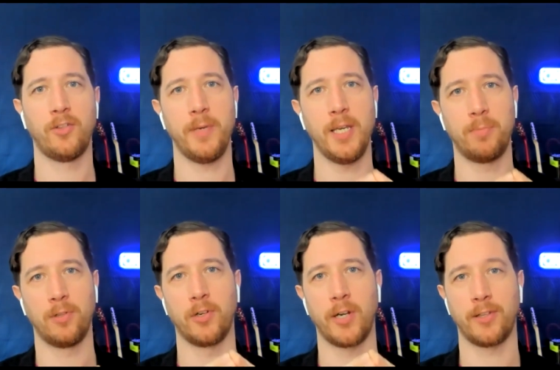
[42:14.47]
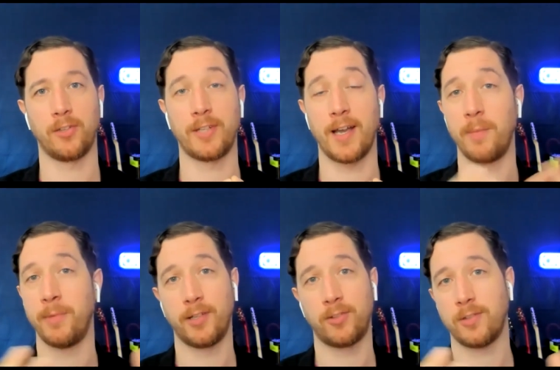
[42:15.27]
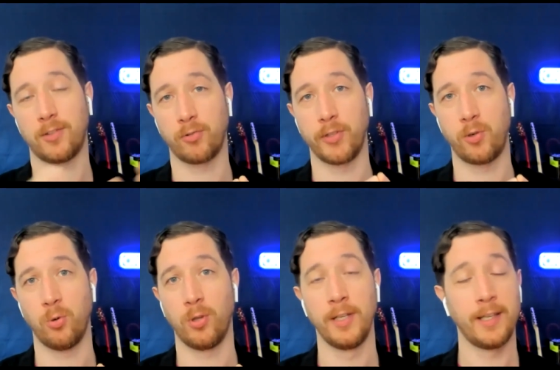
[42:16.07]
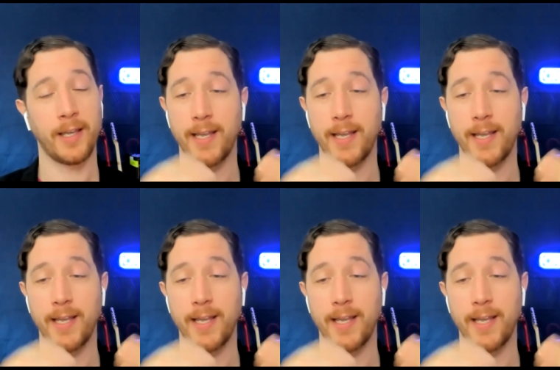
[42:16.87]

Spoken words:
to people during this time. And it's really cool.